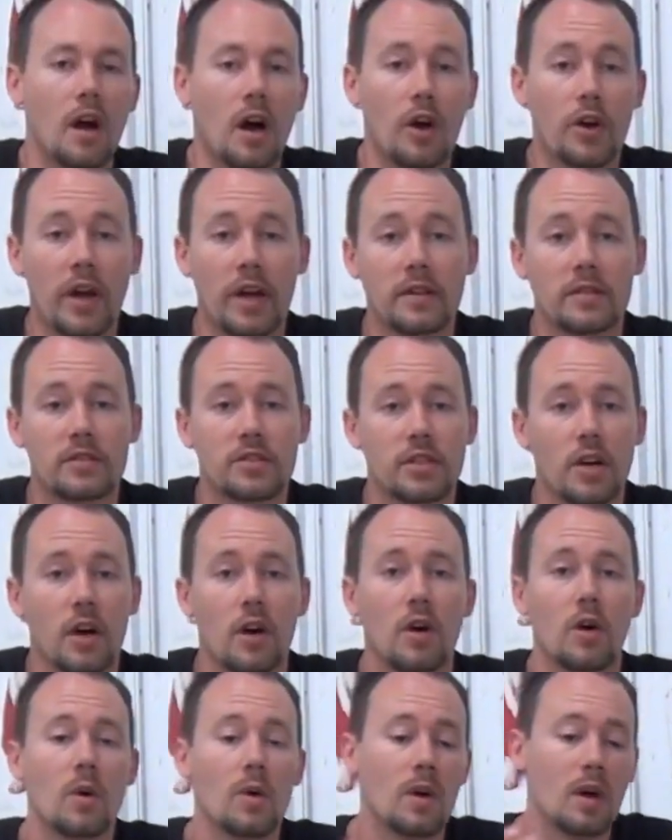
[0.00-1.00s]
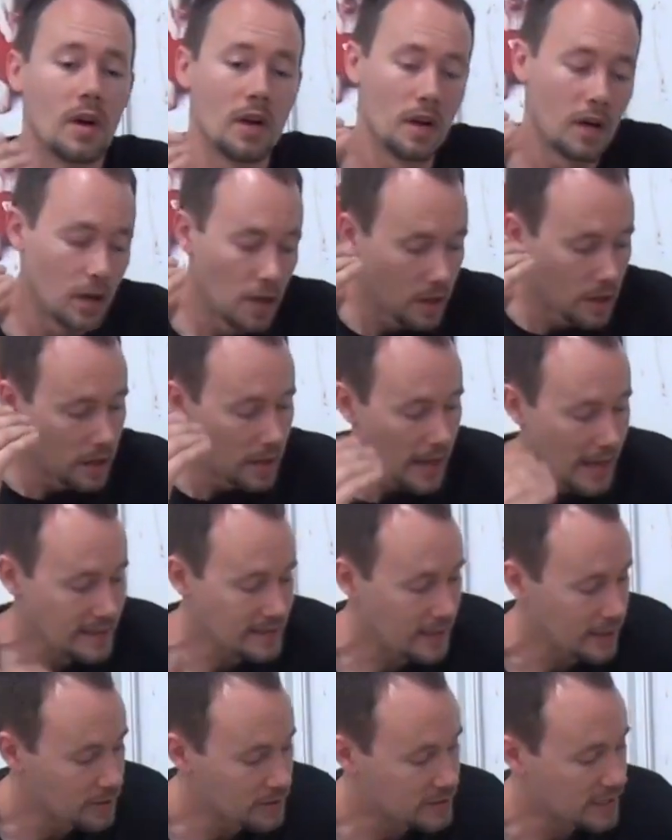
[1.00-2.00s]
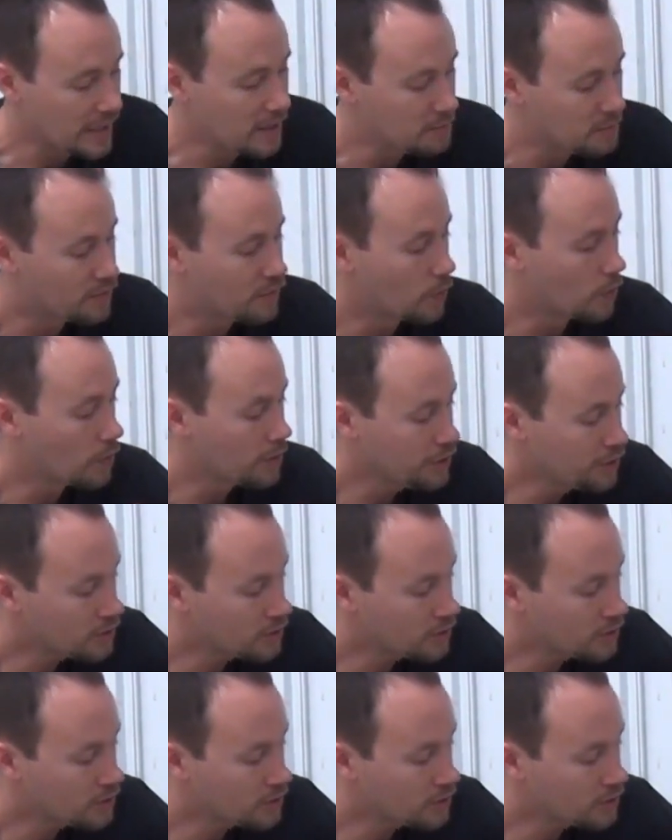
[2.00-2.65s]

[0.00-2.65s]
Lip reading: Okay, so as I was saying before,